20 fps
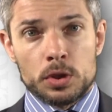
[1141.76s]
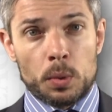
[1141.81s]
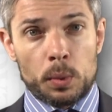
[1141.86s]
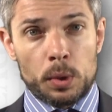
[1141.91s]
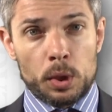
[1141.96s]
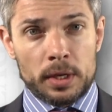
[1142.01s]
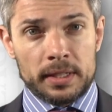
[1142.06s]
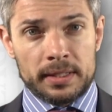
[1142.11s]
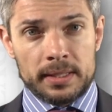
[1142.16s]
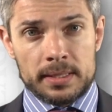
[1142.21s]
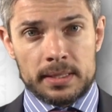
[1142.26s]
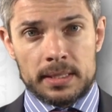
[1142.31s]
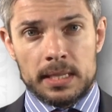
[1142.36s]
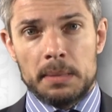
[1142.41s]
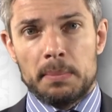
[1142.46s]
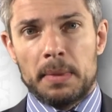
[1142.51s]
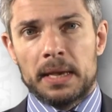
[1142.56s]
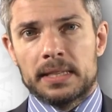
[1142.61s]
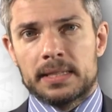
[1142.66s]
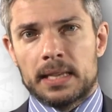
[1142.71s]
So we'll look at the
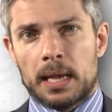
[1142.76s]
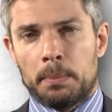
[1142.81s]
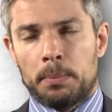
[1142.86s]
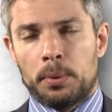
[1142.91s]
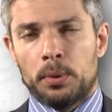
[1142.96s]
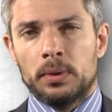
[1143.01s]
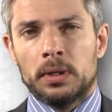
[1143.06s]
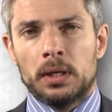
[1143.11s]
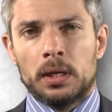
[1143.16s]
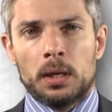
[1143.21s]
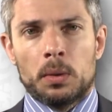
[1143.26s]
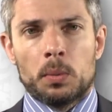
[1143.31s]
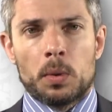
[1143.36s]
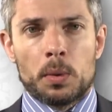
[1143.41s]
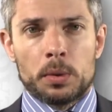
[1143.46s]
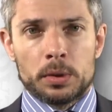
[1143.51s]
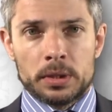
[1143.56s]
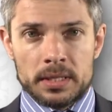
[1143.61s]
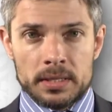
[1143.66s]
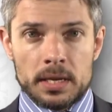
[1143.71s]
SEAM example
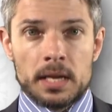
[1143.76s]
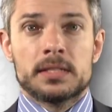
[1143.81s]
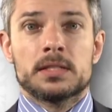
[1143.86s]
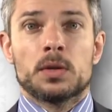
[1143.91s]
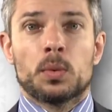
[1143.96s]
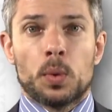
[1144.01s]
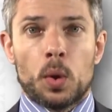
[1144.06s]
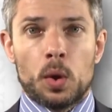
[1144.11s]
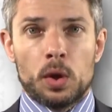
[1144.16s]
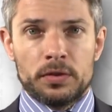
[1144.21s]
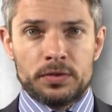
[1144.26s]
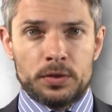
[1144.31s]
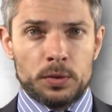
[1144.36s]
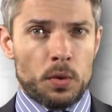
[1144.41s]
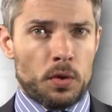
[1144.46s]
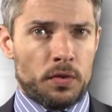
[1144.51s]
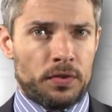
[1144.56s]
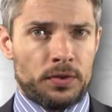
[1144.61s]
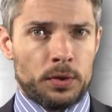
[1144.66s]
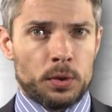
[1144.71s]
where we'll discuss the role of
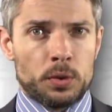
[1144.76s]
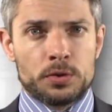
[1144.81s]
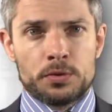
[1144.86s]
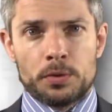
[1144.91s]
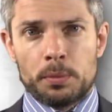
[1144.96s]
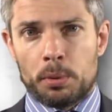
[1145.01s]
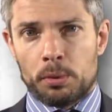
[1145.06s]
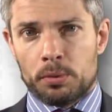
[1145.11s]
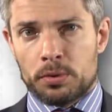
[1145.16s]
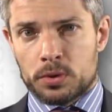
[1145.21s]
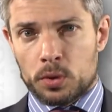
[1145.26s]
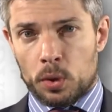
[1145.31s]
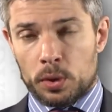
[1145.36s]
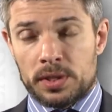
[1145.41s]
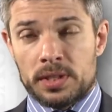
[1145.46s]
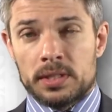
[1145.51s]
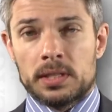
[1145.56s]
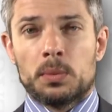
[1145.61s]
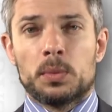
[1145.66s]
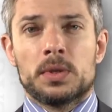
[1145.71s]
dual fields for both
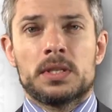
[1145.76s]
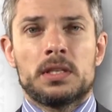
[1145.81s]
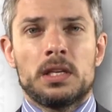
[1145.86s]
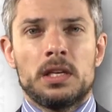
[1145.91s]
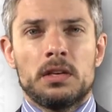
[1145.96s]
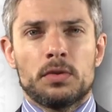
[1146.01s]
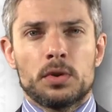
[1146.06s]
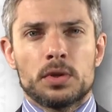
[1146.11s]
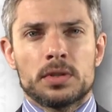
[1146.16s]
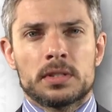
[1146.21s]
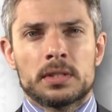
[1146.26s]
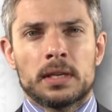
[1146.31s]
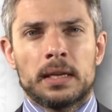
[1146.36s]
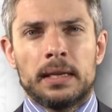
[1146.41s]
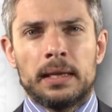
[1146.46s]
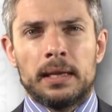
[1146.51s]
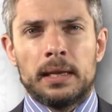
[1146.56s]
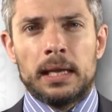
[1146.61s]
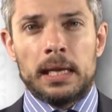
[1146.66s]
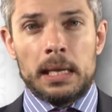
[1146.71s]
sources and receivers,
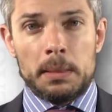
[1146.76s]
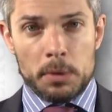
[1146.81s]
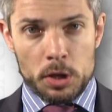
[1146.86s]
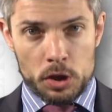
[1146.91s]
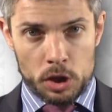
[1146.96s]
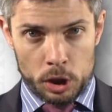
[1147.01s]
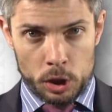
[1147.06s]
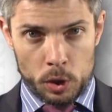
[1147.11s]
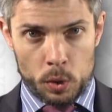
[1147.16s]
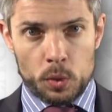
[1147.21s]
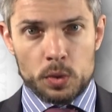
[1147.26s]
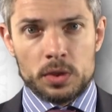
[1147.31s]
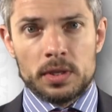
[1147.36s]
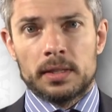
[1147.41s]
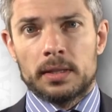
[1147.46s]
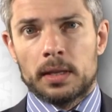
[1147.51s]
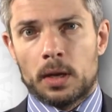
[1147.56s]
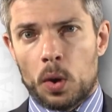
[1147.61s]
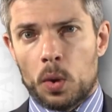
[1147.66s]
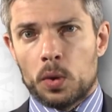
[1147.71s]
imaging
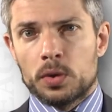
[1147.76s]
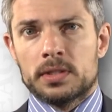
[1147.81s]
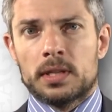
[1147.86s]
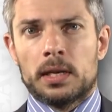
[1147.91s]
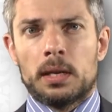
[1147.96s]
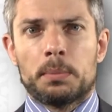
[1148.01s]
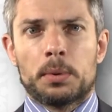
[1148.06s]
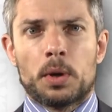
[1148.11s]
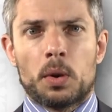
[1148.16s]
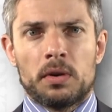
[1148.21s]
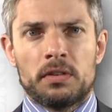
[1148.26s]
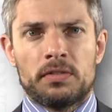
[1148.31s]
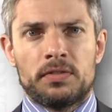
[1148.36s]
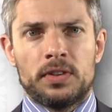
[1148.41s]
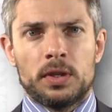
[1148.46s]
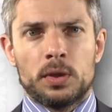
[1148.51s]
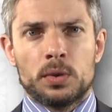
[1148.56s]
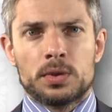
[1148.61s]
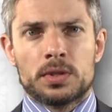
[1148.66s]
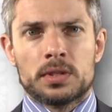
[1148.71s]
using the ghost and upgoing
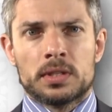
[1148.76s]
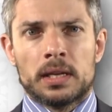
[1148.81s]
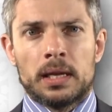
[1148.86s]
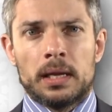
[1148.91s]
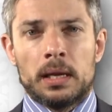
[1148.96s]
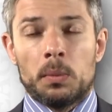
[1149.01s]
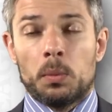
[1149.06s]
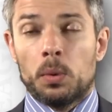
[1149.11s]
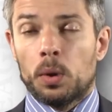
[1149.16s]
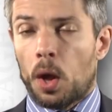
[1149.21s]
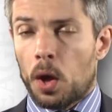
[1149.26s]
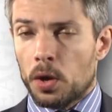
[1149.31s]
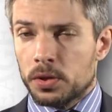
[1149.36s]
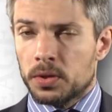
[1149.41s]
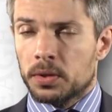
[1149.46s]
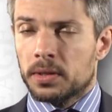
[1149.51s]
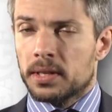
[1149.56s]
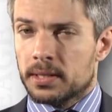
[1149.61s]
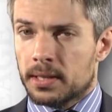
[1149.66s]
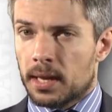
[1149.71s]
fields. We'll
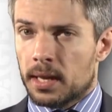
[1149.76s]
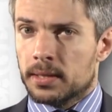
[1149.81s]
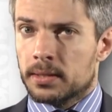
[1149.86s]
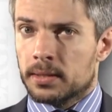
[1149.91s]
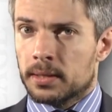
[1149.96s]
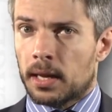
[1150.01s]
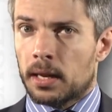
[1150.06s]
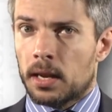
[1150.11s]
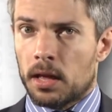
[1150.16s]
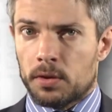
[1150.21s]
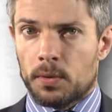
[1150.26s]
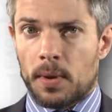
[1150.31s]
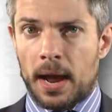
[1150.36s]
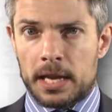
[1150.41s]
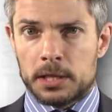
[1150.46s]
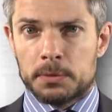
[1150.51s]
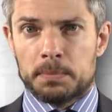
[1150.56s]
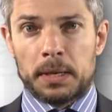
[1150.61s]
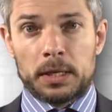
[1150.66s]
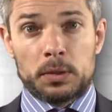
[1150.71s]
also discuss another
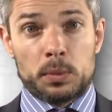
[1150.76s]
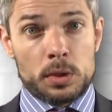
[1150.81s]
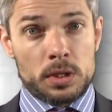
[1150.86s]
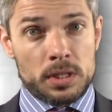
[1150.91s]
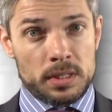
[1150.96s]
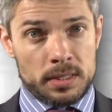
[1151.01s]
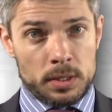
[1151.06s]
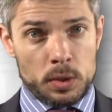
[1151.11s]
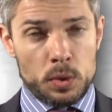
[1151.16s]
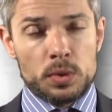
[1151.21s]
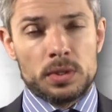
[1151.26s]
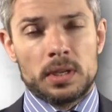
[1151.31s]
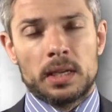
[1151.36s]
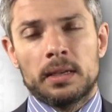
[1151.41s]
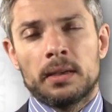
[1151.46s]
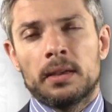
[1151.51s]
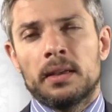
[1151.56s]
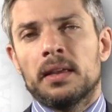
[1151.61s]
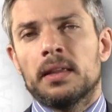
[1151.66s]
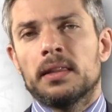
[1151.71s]
aspect, which is
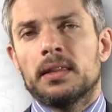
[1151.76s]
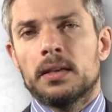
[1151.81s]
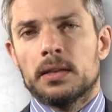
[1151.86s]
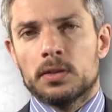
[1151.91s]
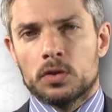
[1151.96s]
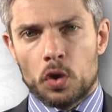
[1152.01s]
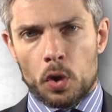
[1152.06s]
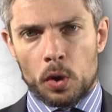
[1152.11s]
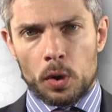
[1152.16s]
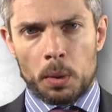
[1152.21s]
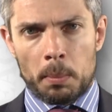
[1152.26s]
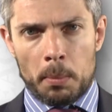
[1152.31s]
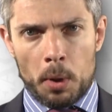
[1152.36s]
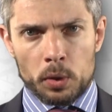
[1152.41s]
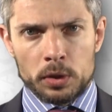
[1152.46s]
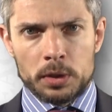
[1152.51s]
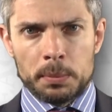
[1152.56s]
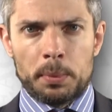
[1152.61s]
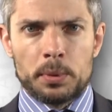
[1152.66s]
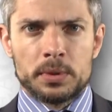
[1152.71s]
using the internal
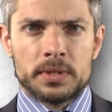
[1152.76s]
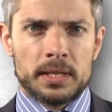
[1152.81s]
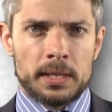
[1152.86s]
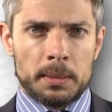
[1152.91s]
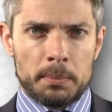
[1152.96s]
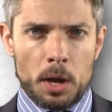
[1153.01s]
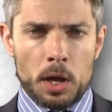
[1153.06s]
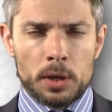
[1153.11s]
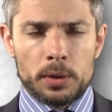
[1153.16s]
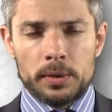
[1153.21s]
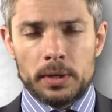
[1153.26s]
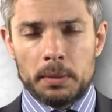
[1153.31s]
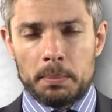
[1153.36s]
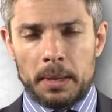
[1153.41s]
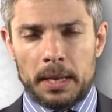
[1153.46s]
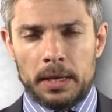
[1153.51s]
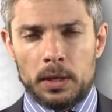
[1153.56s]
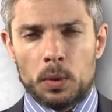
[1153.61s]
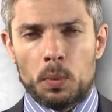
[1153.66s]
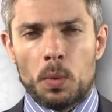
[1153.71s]
multiples in the model
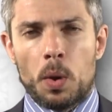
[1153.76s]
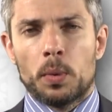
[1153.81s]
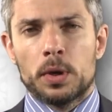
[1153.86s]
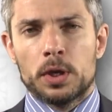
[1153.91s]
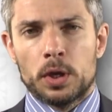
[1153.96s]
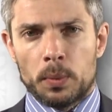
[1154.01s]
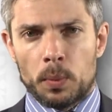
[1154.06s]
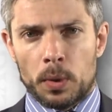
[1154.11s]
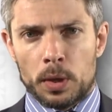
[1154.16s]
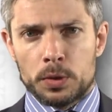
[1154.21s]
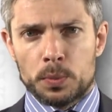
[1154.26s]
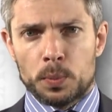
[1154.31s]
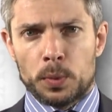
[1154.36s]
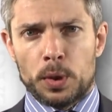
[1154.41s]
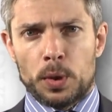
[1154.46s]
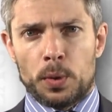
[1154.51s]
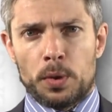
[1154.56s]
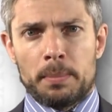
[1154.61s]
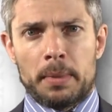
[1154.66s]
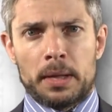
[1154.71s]
depending on what we, what we
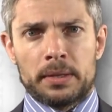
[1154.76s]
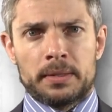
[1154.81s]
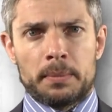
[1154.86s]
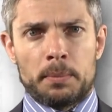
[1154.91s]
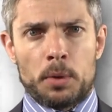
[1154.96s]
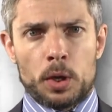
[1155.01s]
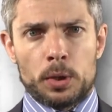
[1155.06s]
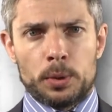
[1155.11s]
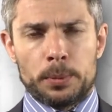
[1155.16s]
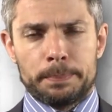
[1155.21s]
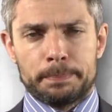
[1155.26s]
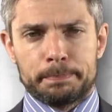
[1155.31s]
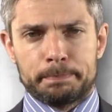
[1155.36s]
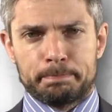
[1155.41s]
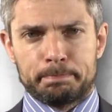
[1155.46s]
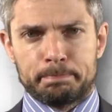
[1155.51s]
know about the model.